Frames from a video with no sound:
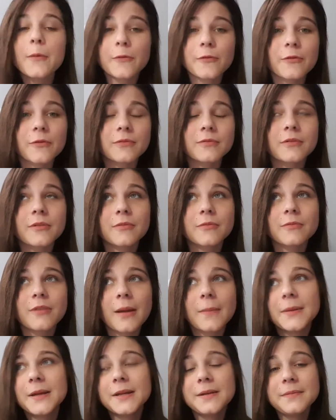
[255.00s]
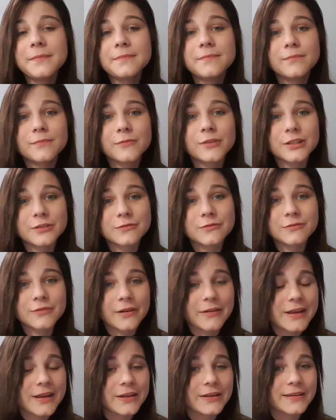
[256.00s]
the ramen was
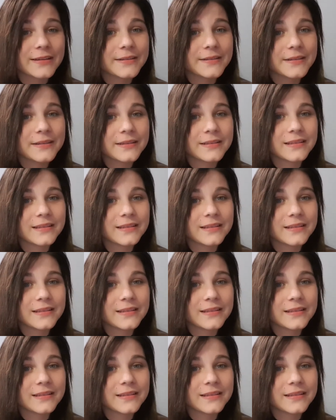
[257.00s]
very good.